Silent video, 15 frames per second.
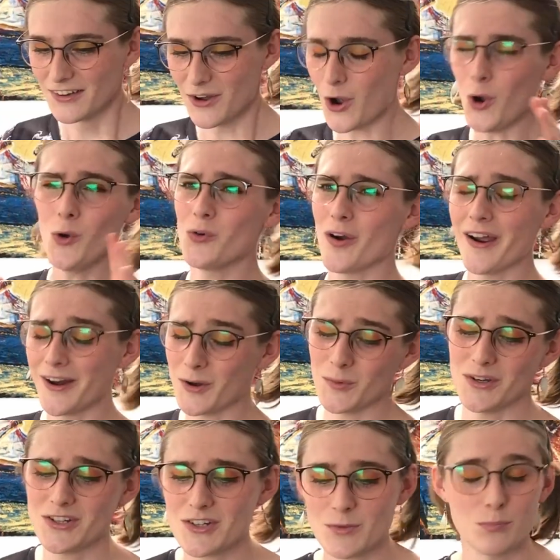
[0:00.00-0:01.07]
Oh right, we're
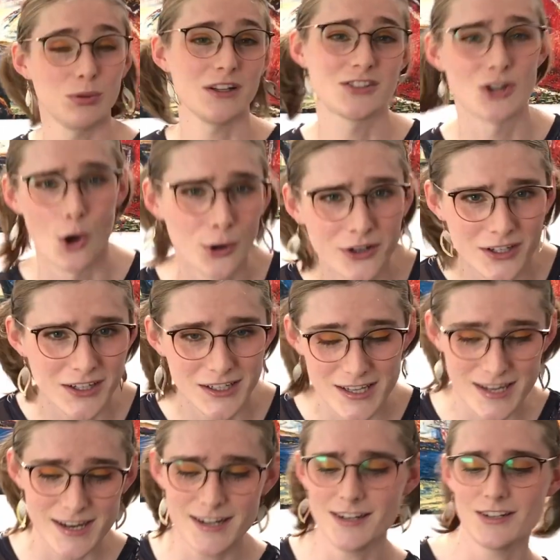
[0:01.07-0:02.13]
just platonically
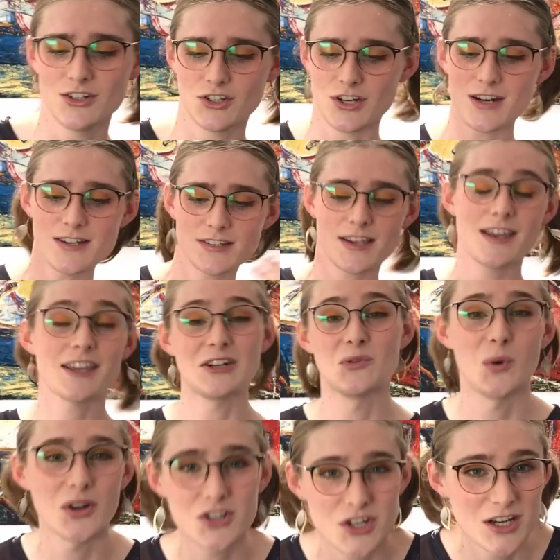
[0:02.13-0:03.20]
eating cheesecake and
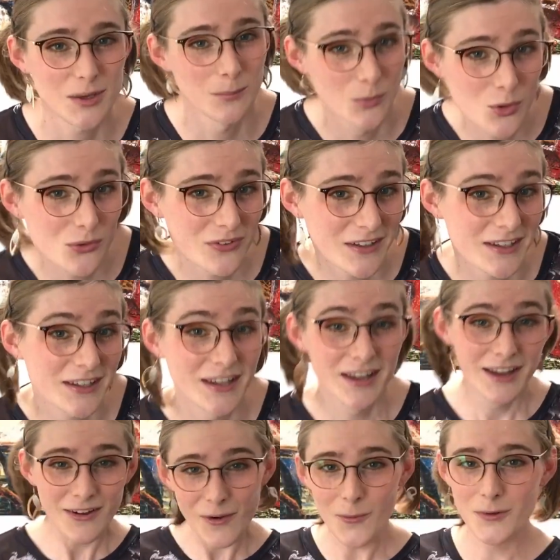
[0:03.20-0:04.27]
watching a movie
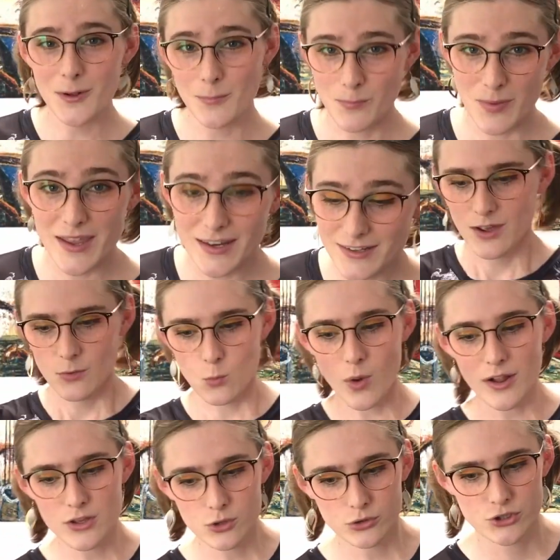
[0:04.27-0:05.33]
on a bed while
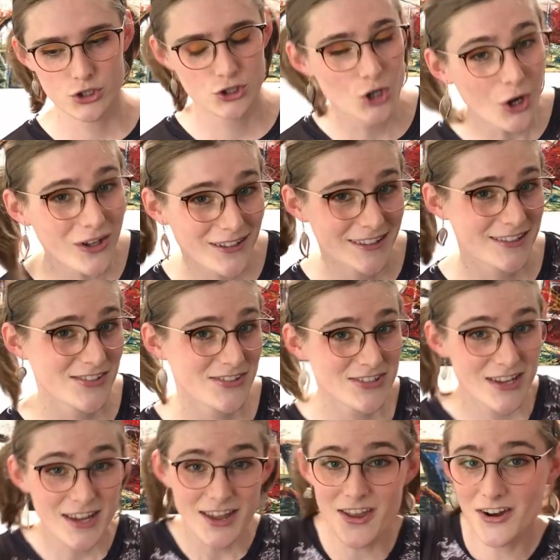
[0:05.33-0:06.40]
you're shirtless
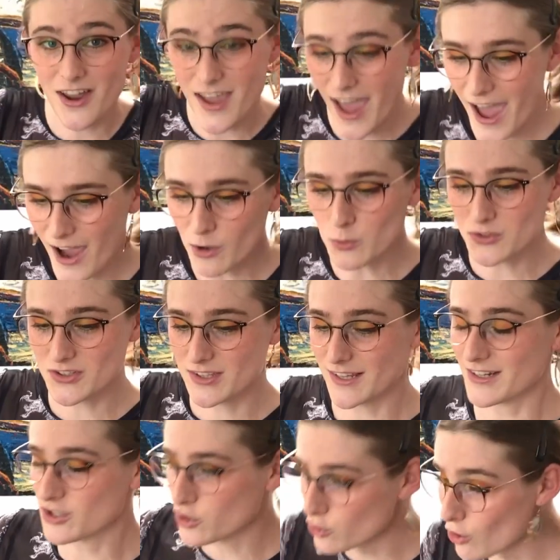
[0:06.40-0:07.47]
in a house that
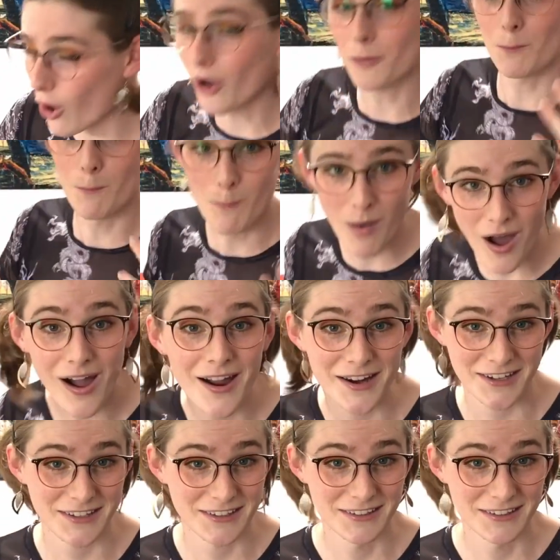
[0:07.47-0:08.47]
is not mine.